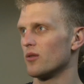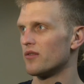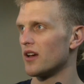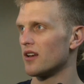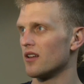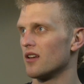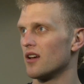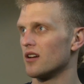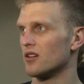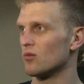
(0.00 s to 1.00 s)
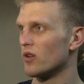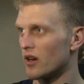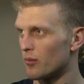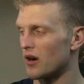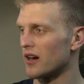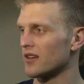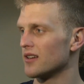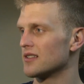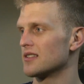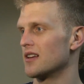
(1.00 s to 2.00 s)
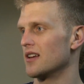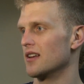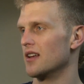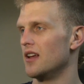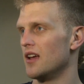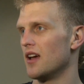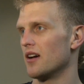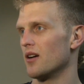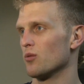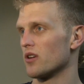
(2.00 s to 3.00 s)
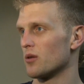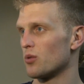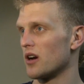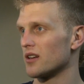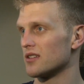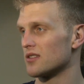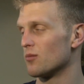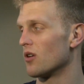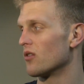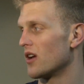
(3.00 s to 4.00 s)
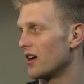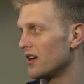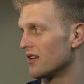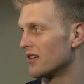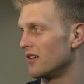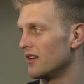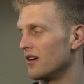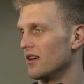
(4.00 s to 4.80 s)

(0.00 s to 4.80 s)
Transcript: We've had a, a good week of practice and uh, we're going to practice tomorrow night uh,